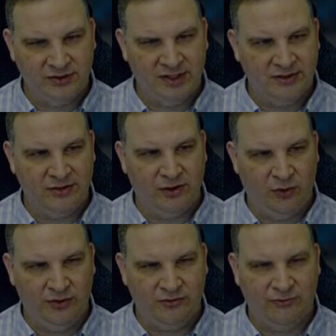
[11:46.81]
these are the
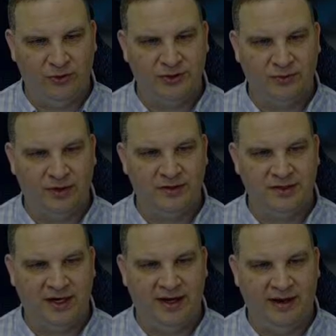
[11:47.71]
only four squares that I